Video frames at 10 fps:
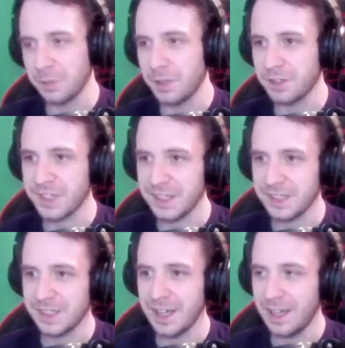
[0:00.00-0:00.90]
at the
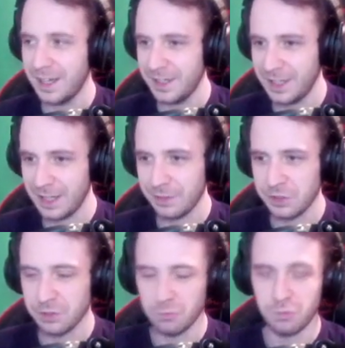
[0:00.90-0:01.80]
start, and then it gives us
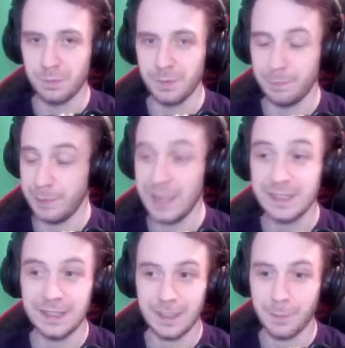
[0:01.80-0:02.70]
basically a
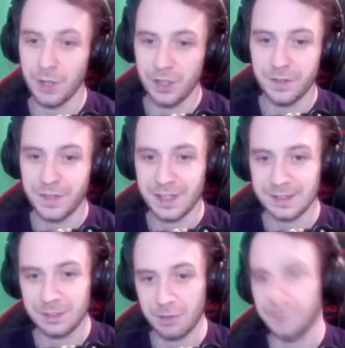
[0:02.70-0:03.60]
perfect
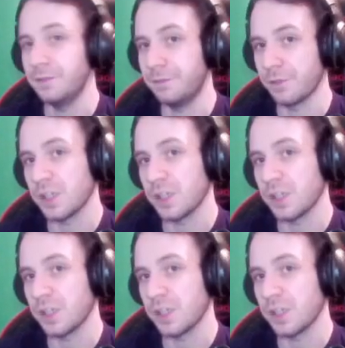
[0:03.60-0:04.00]
Griffin free.